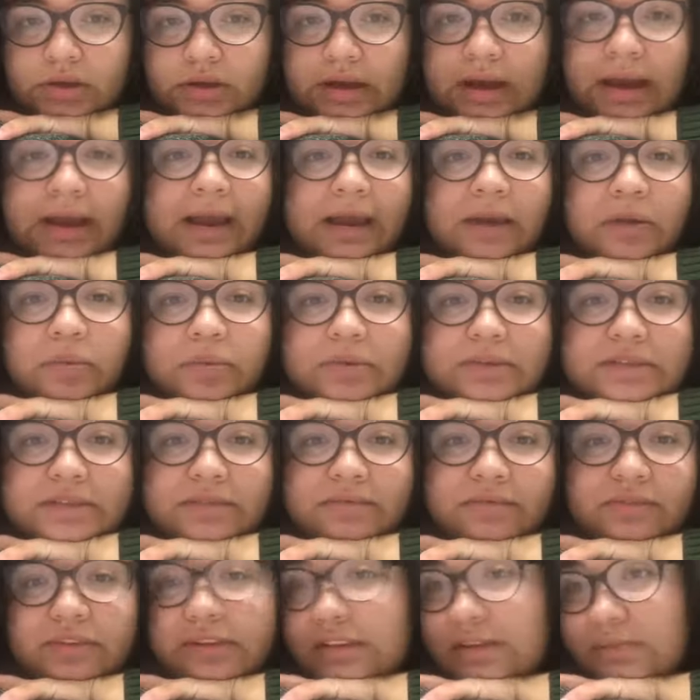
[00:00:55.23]
I
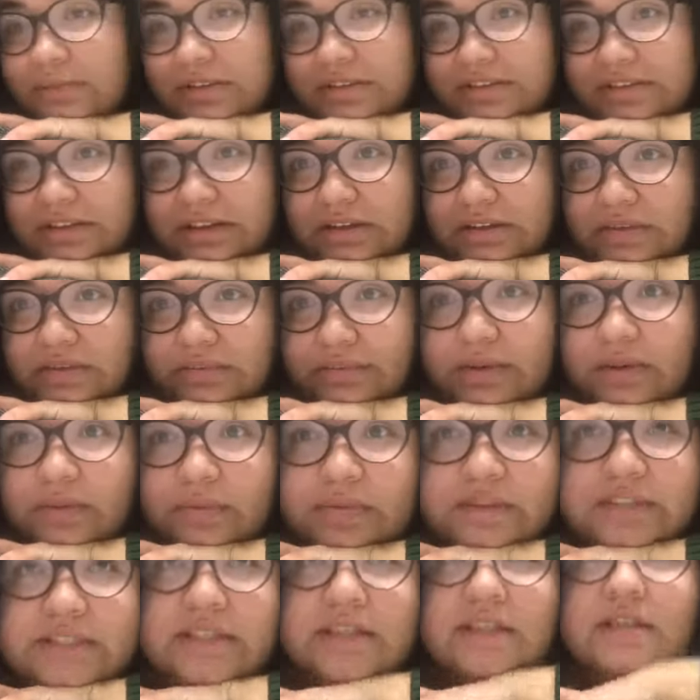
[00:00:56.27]
wasn't feeling myself. I
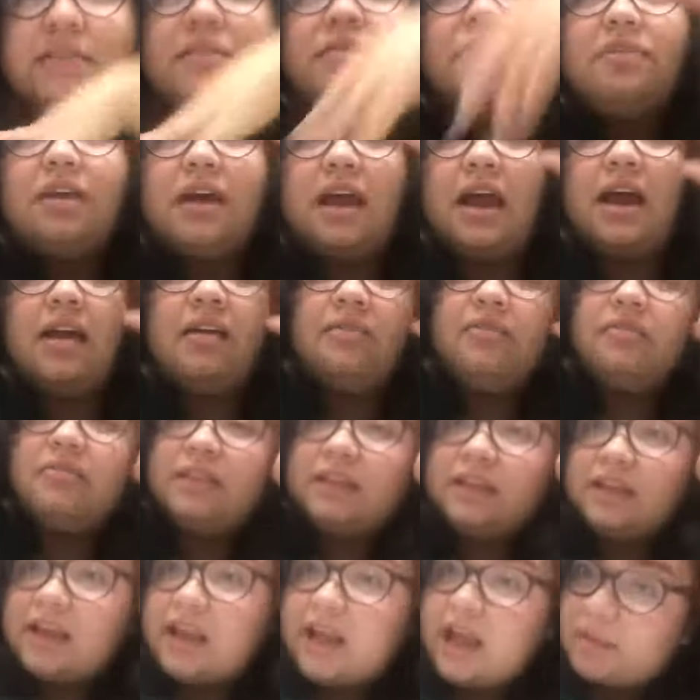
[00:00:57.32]
wasn't
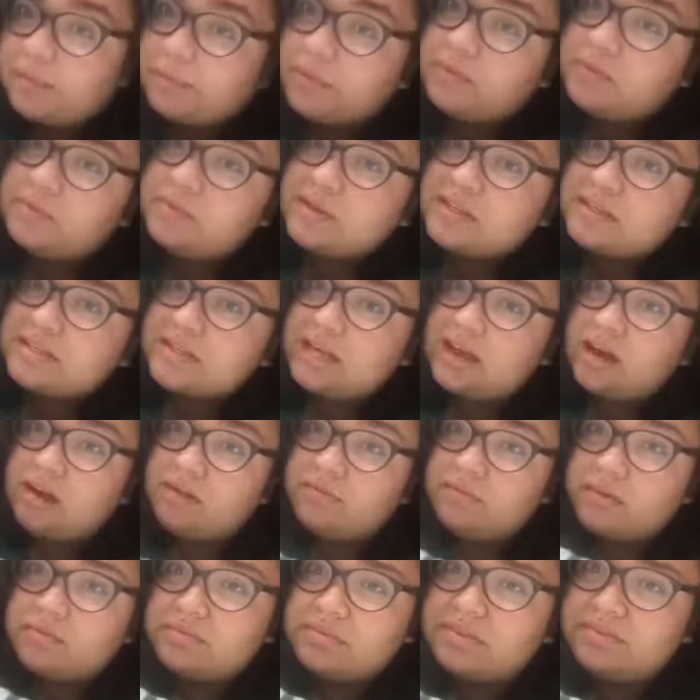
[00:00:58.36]
feeling happy with
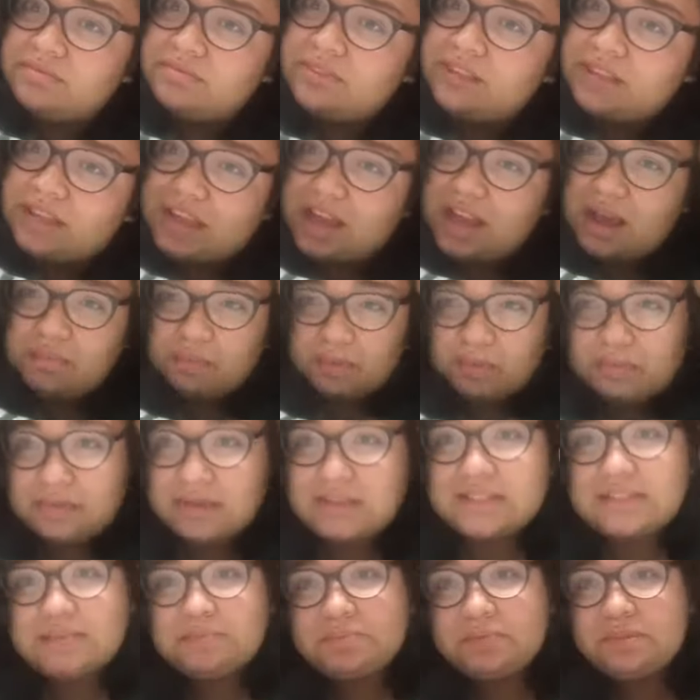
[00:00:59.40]
myself. I wasn't feeling happy with my
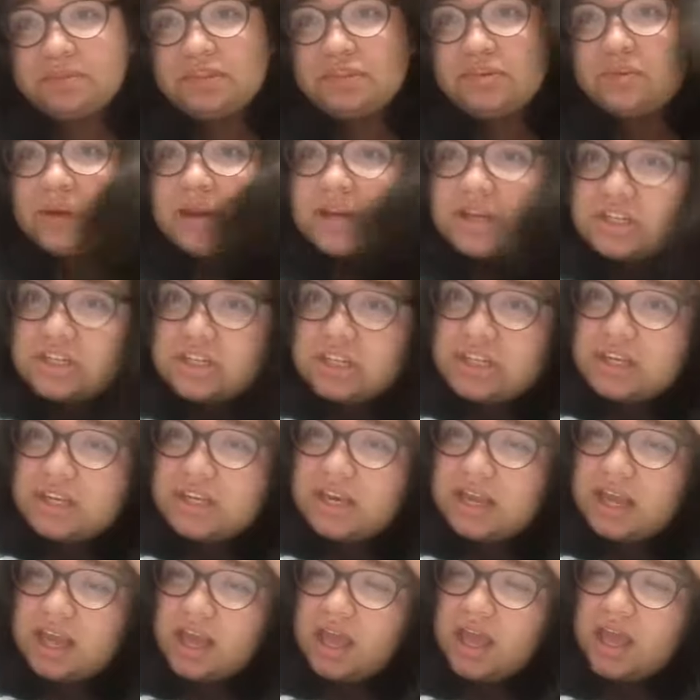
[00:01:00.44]

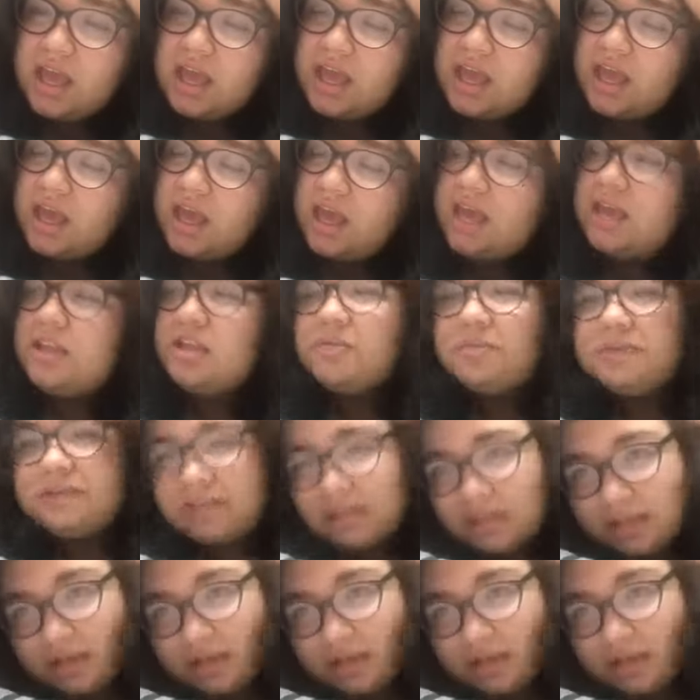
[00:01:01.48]
situation. And you would